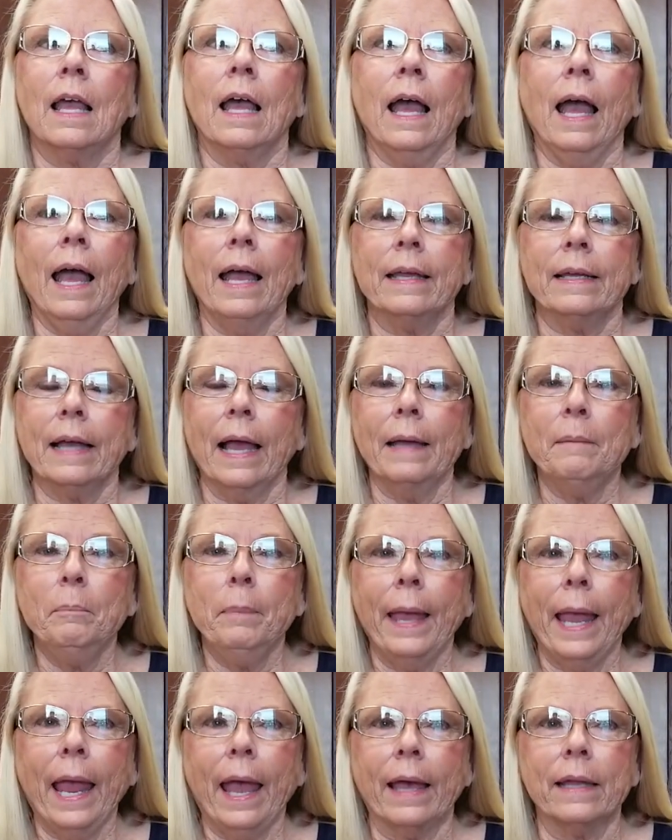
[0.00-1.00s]
Hi, I'm
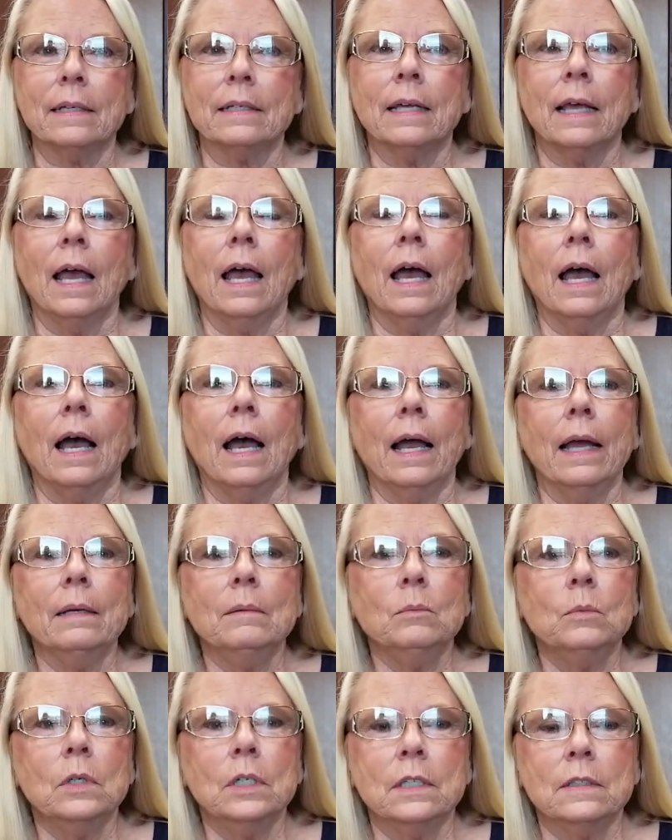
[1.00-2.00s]
Pat.
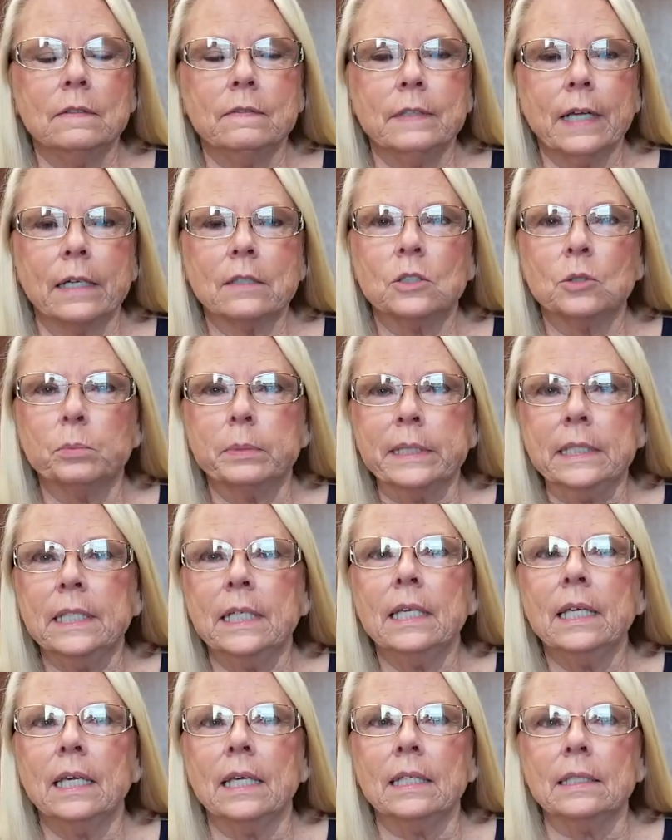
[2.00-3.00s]
I'm one of Dr.
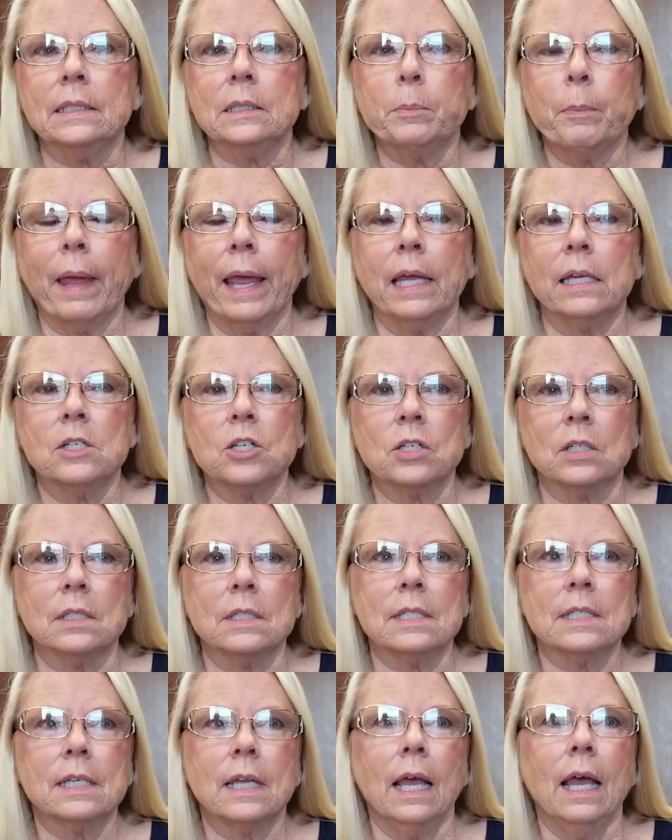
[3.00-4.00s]
Bedikian's
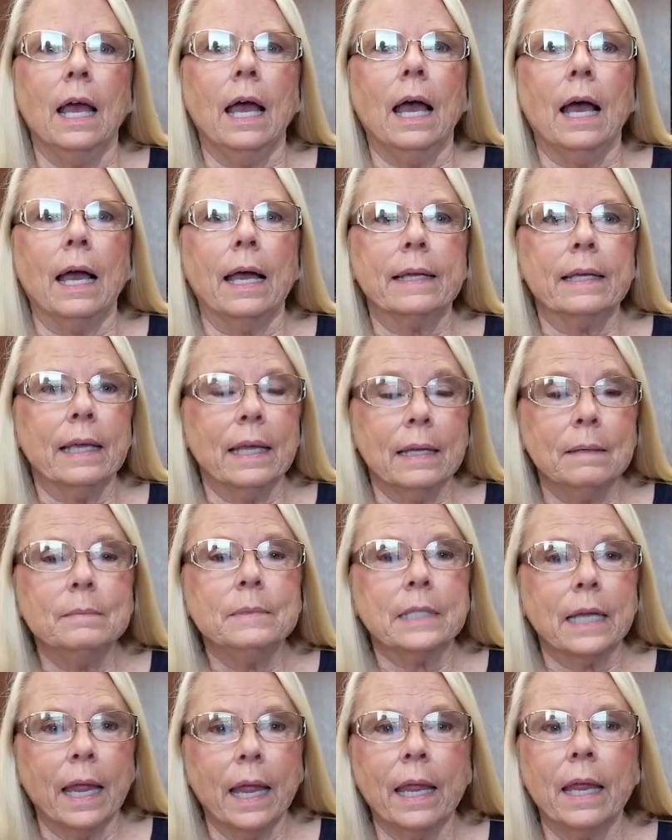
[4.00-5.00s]
patients. I came
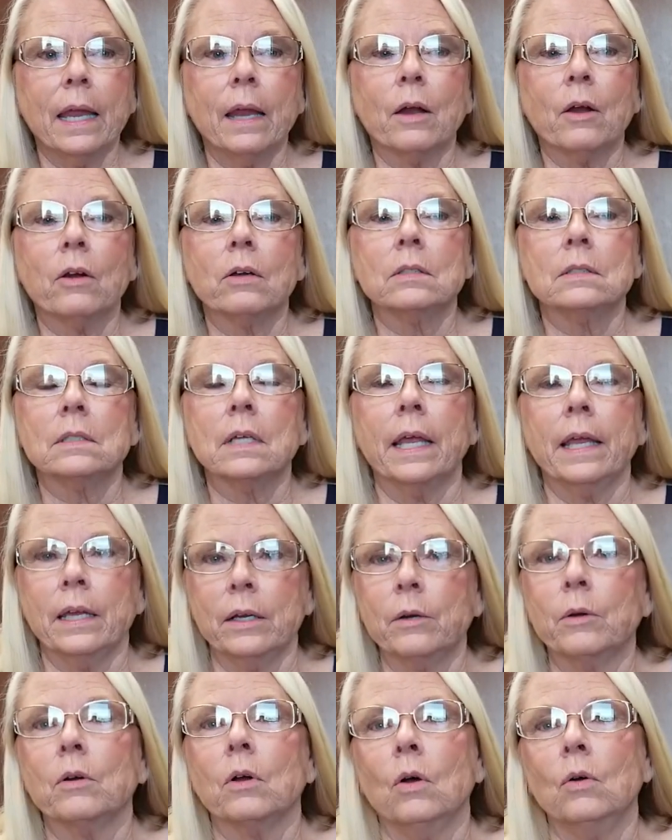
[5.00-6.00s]
to
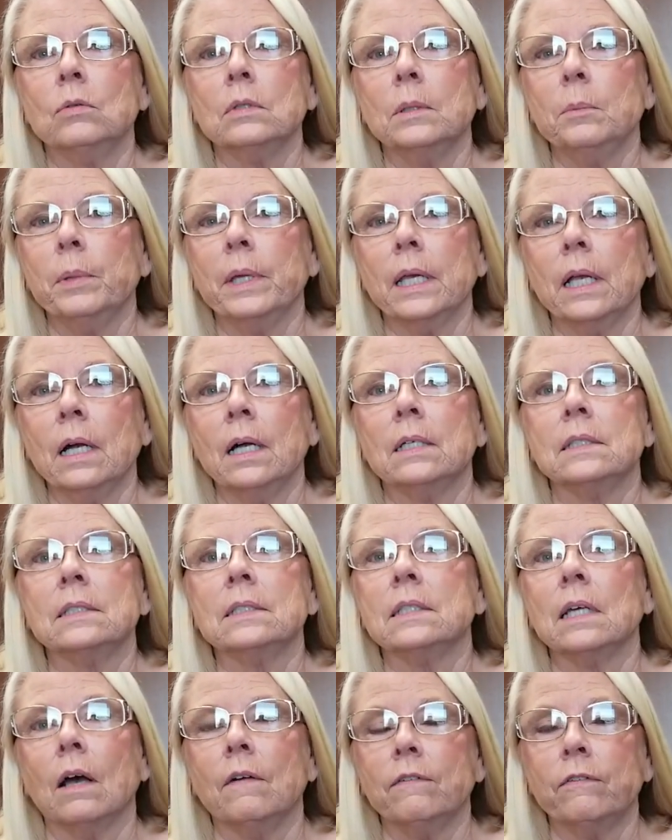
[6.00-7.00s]
here only because
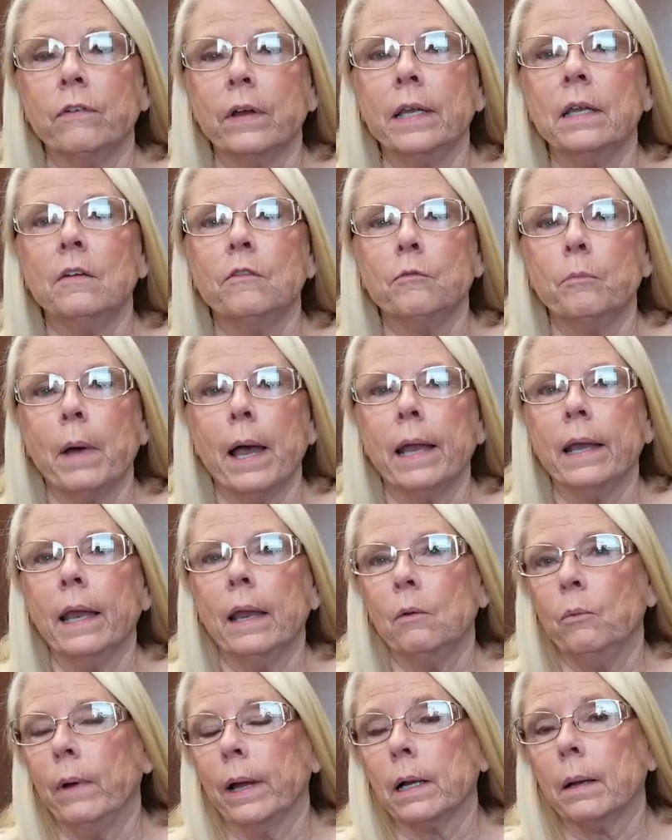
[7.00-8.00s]
a friend of mine
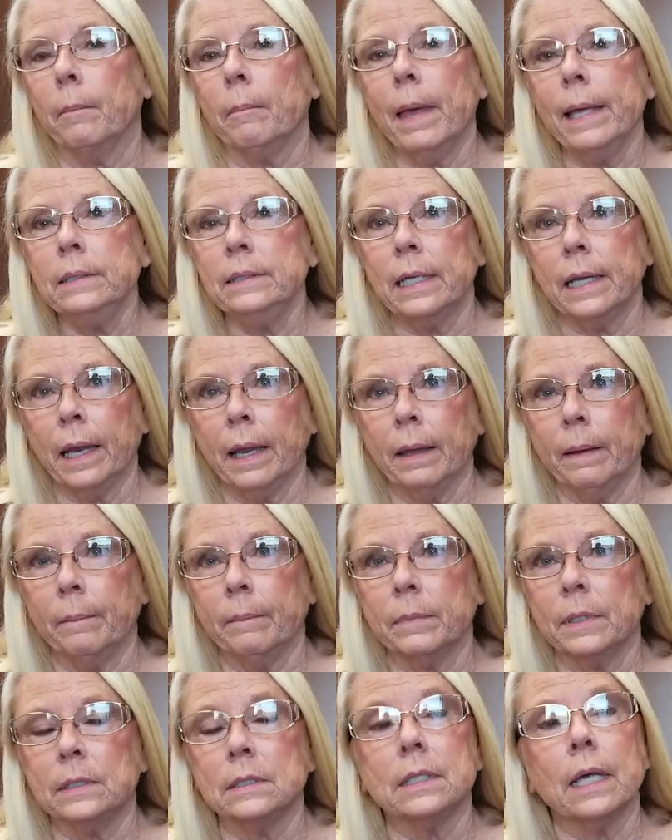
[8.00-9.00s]
had recommended him
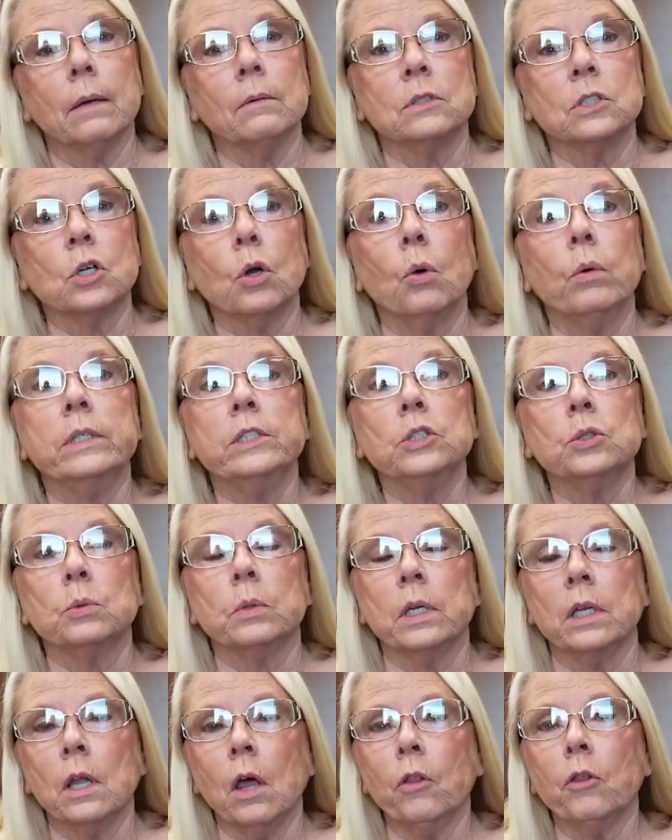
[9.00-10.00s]
because I was going to
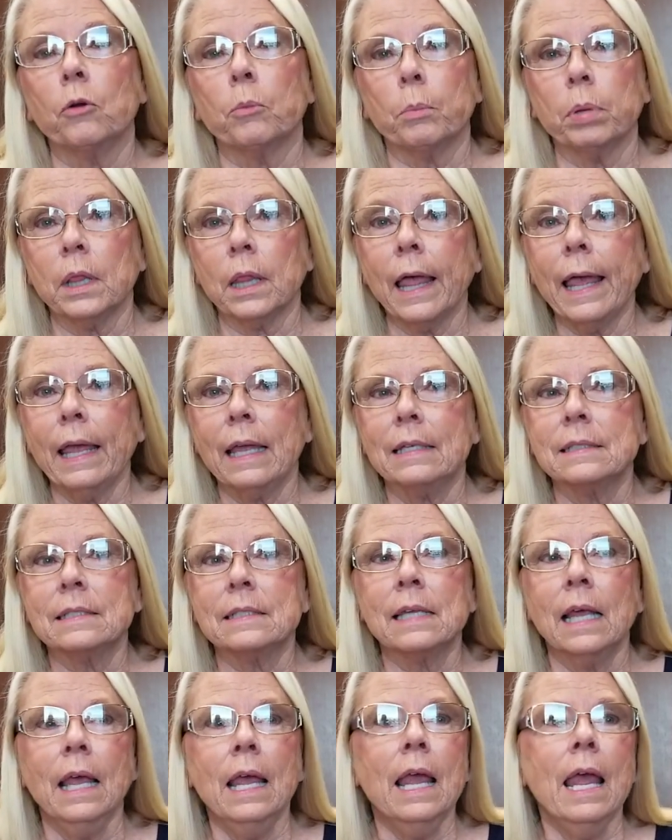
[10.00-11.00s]
another place
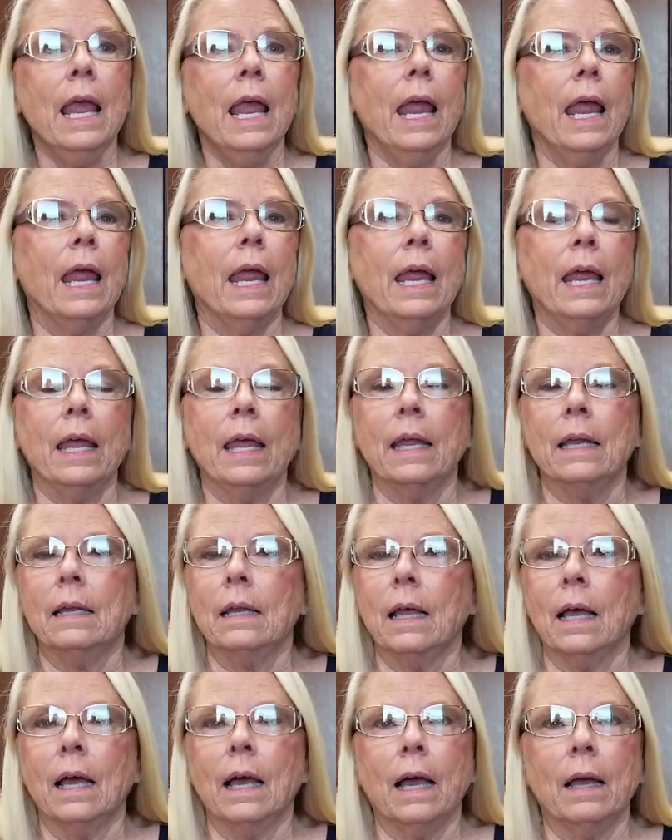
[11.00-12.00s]
and
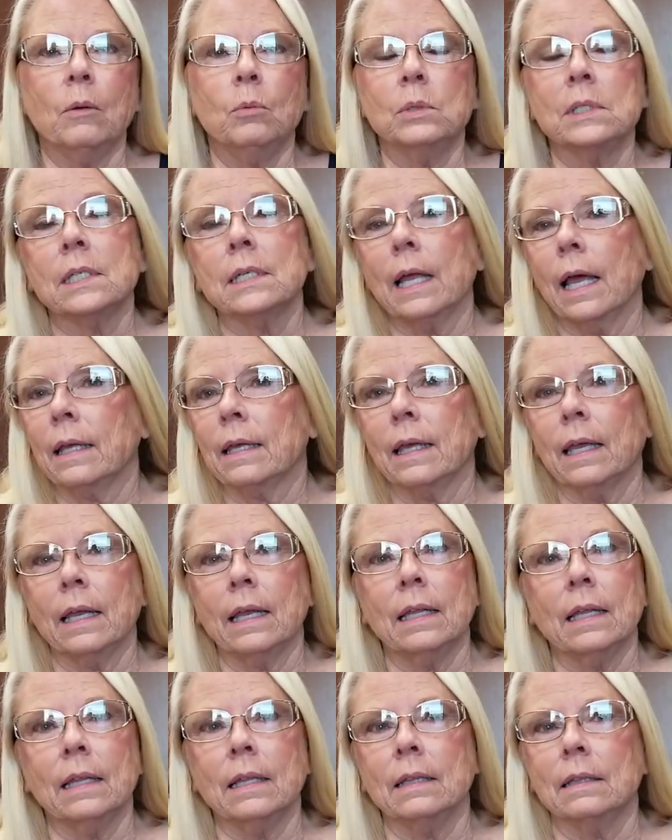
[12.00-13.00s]
I was not
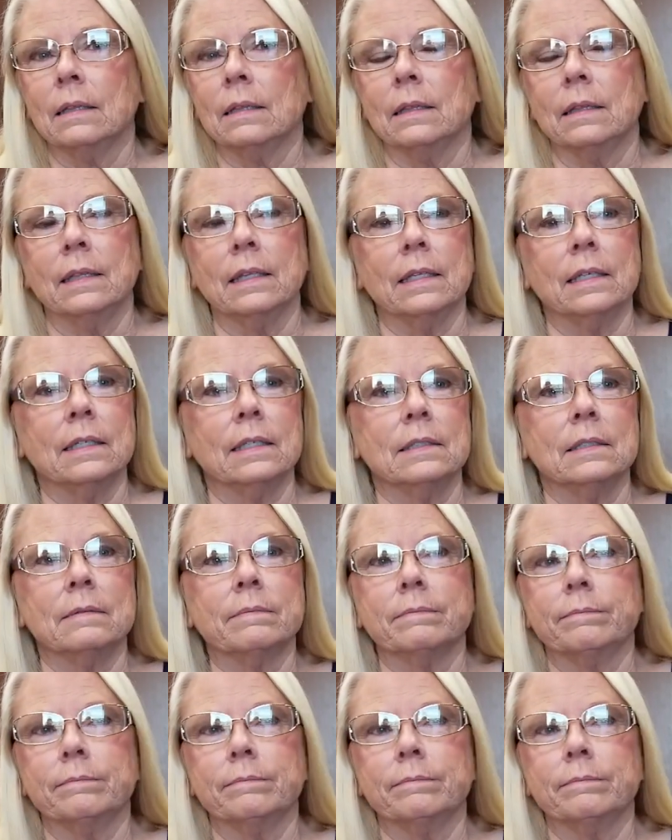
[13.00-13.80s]
getting the